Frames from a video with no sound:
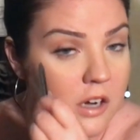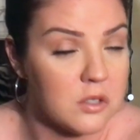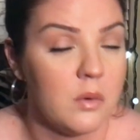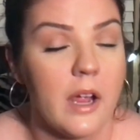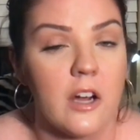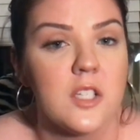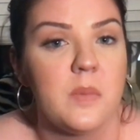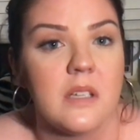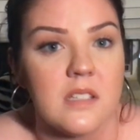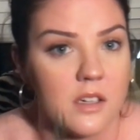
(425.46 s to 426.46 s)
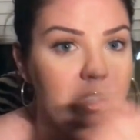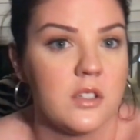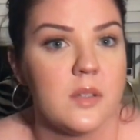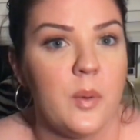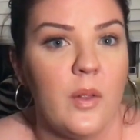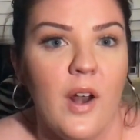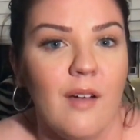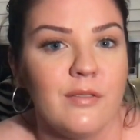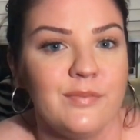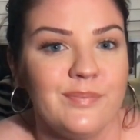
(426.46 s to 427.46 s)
your actual hairs, because it hurts to pull it off.